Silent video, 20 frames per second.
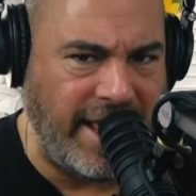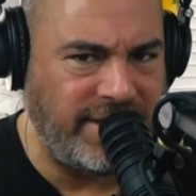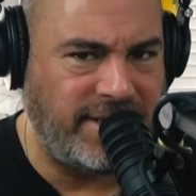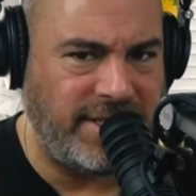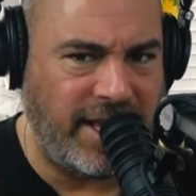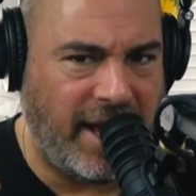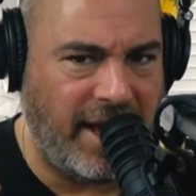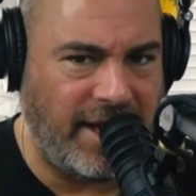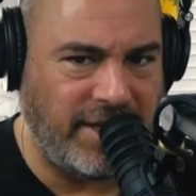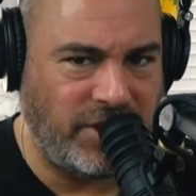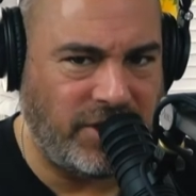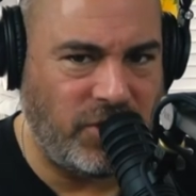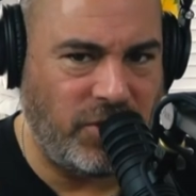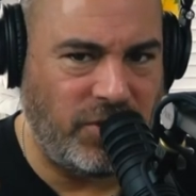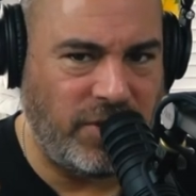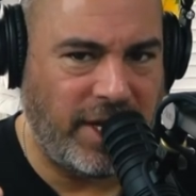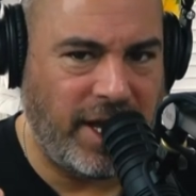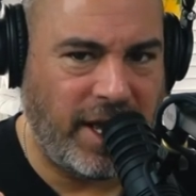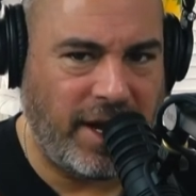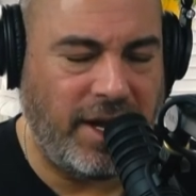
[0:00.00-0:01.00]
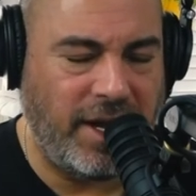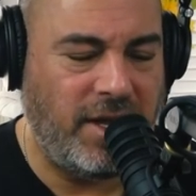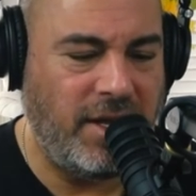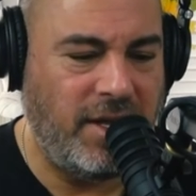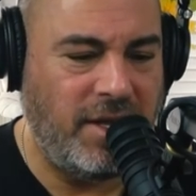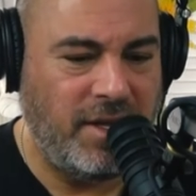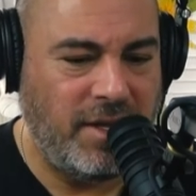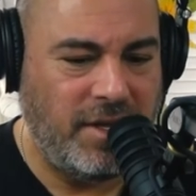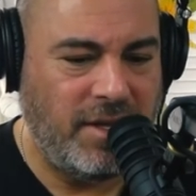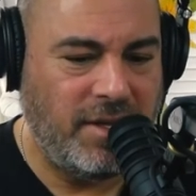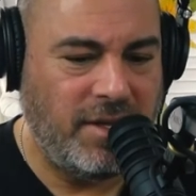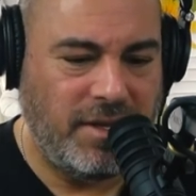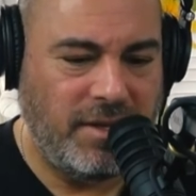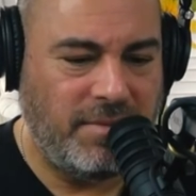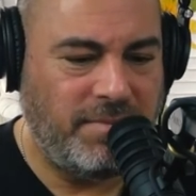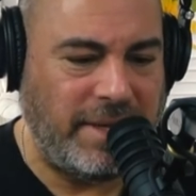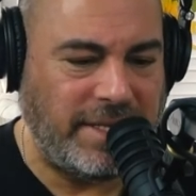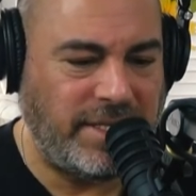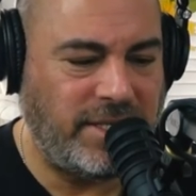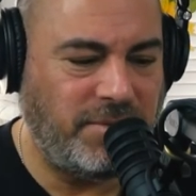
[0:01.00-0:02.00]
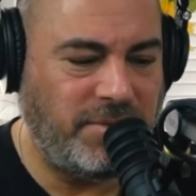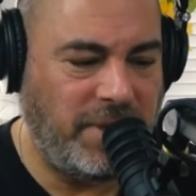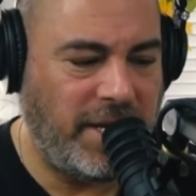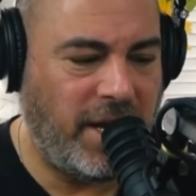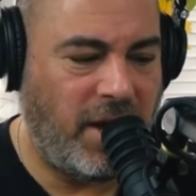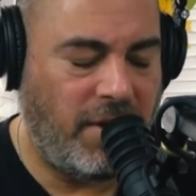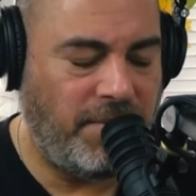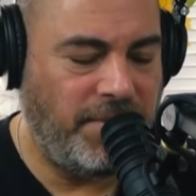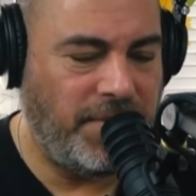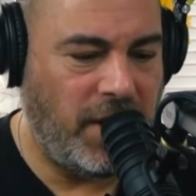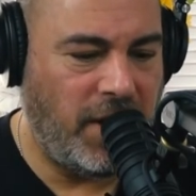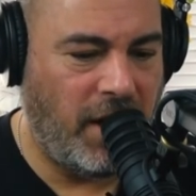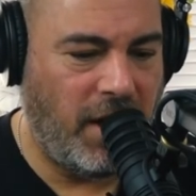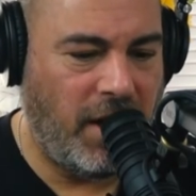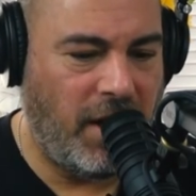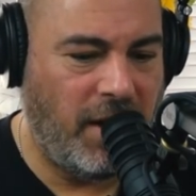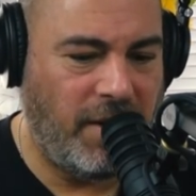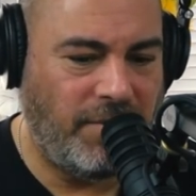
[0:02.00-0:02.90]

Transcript: intense eyes too. It kind of messes me up.